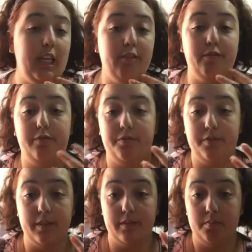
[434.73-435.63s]
If,
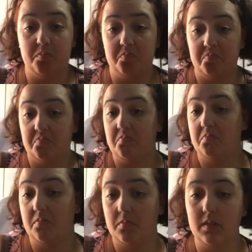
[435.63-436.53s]

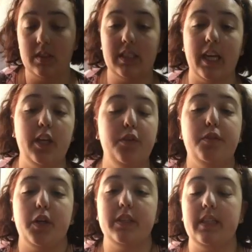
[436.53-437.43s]
say,
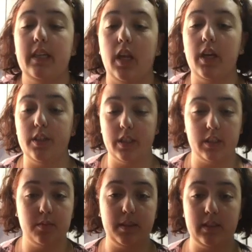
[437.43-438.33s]
you've got a deadline, you
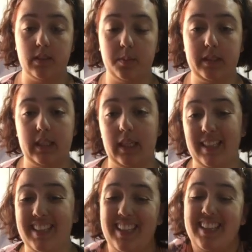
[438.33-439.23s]
need to meet this
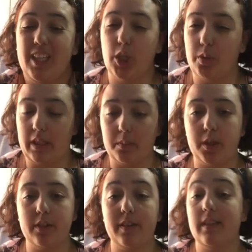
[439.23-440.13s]
particular thing, you're not really
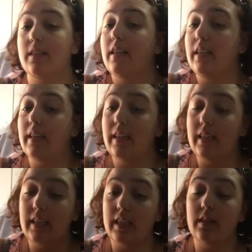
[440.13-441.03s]
motivated,
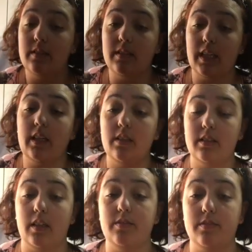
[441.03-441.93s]
set
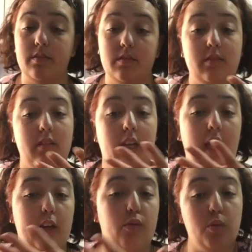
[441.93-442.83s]
yourself
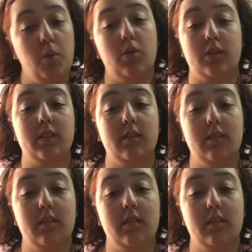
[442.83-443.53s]
a reward.